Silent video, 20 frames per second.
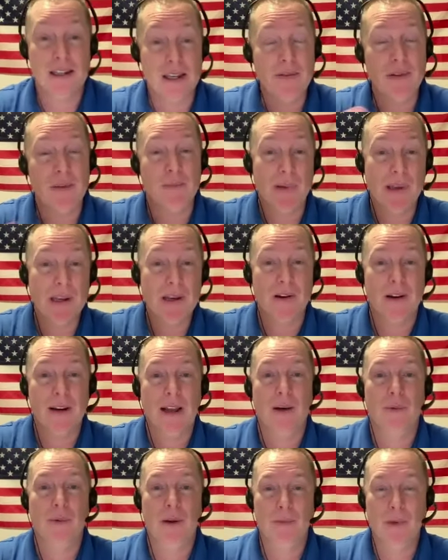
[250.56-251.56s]
even bigger
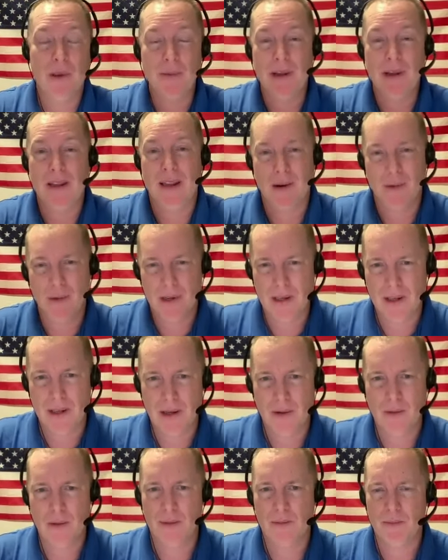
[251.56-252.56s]
now. When we went there, it
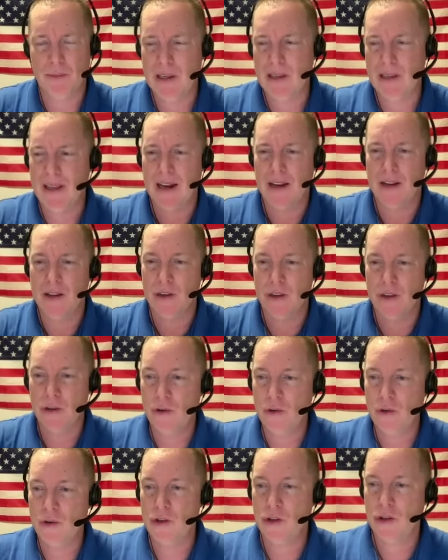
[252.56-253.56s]
was big. They had a
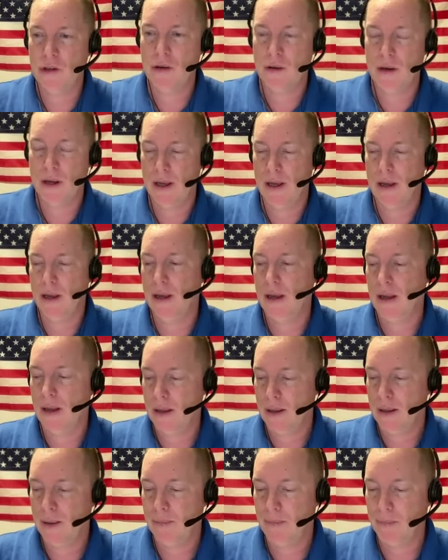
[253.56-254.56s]
huge
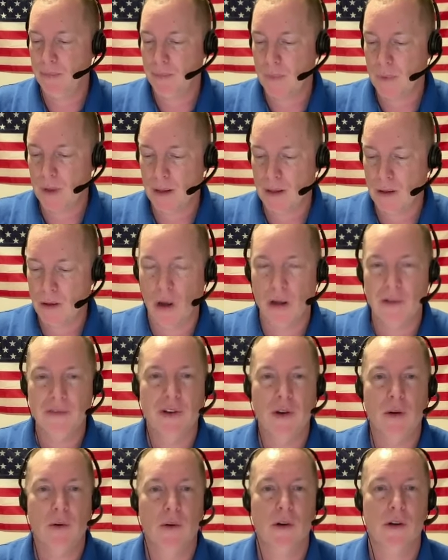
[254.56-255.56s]
golf
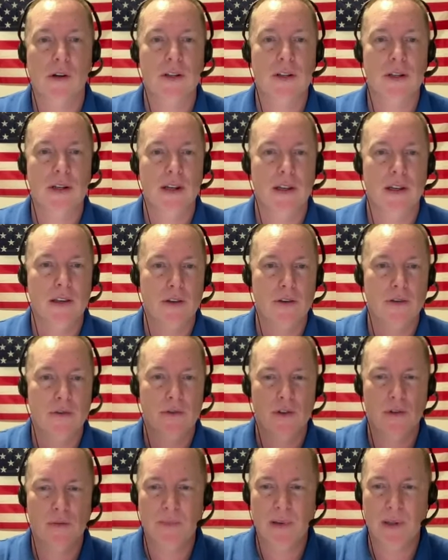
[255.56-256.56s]
course and a
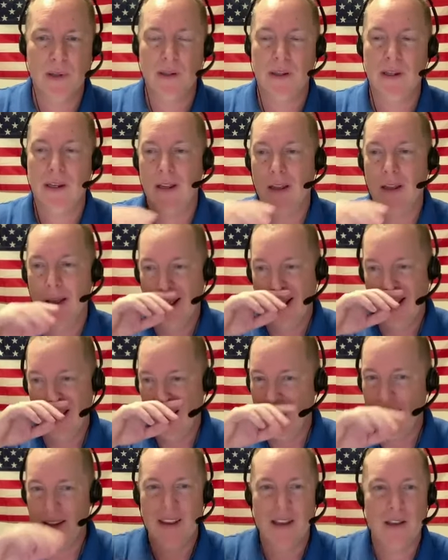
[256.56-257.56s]
huge building,
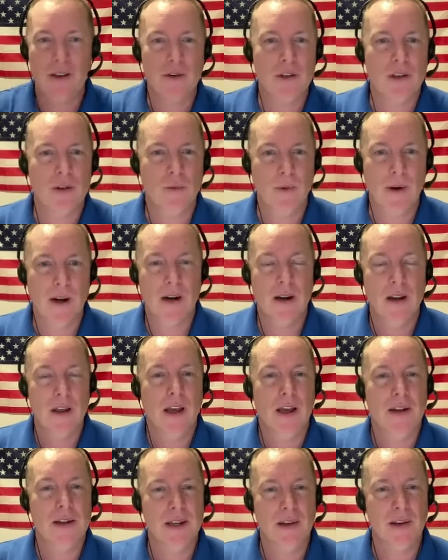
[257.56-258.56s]
and they used to wear
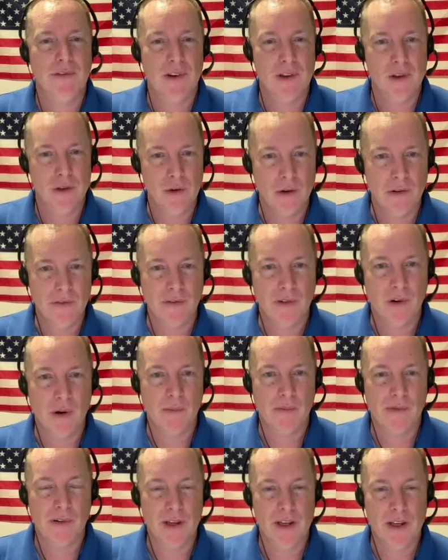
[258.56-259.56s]
a different
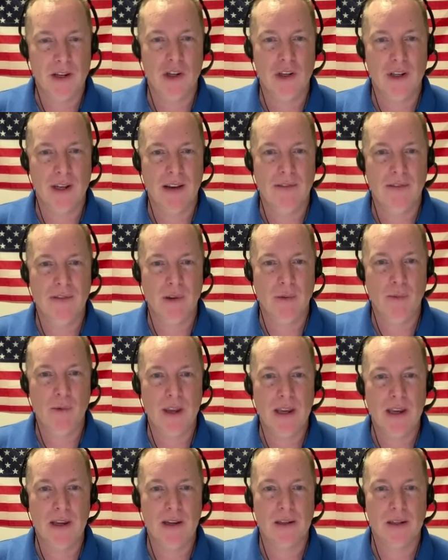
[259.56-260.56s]
uniform for each day of the
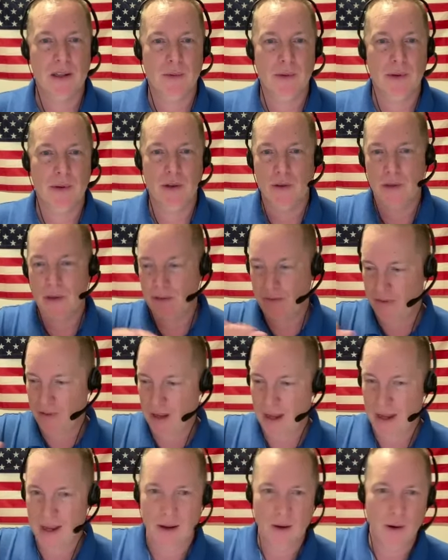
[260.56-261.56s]
week. So we used to
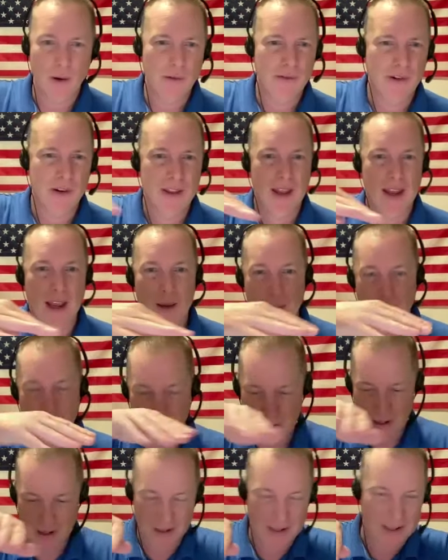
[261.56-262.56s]
fly over them, and
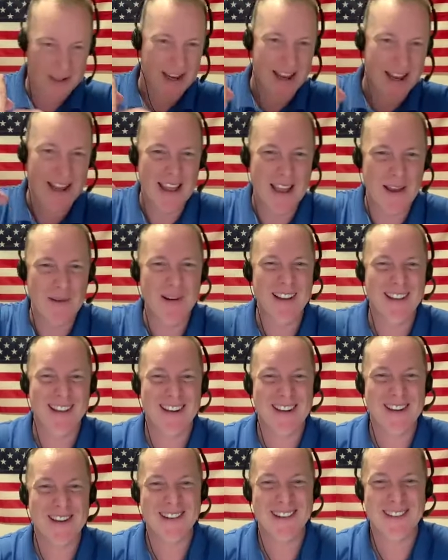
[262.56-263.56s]
we could see
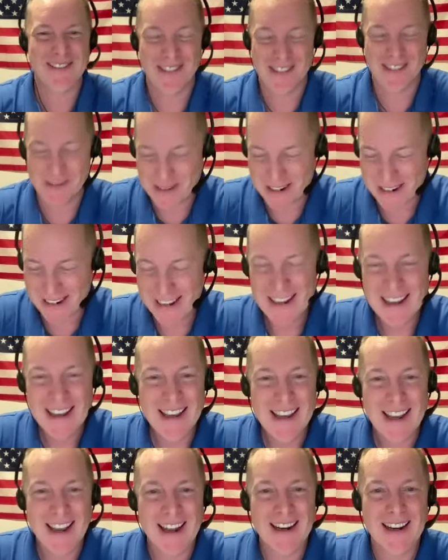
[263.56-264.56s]
their uniforms.
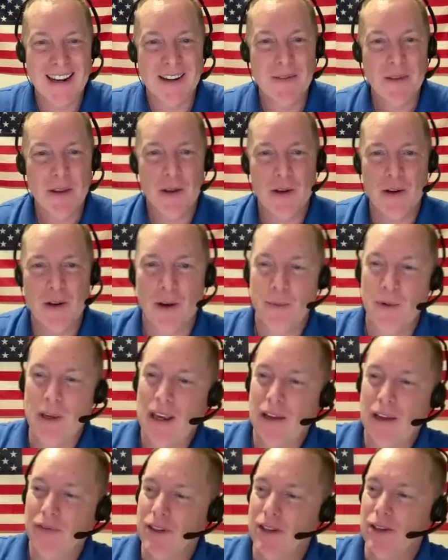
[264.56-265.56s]
And you
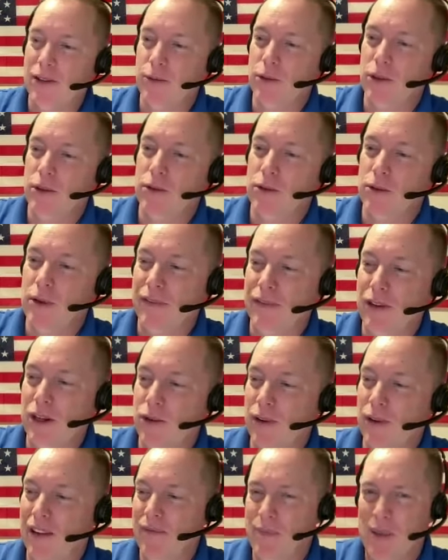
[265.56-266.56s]
have to
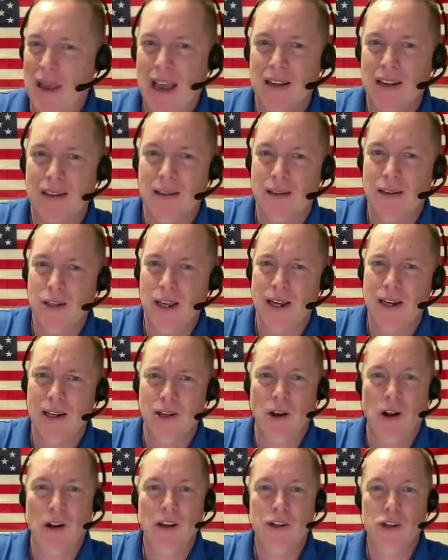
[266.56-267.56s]
drive past the
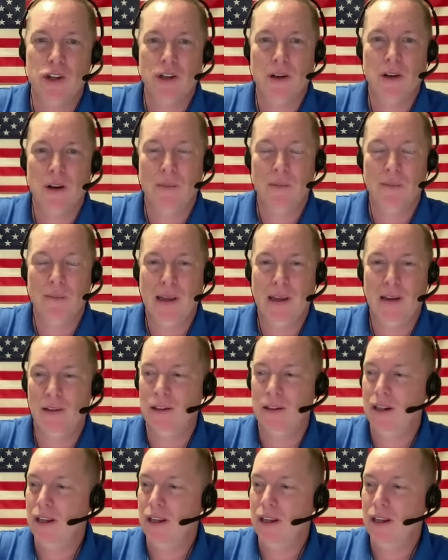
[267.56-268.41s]
Scientology compound,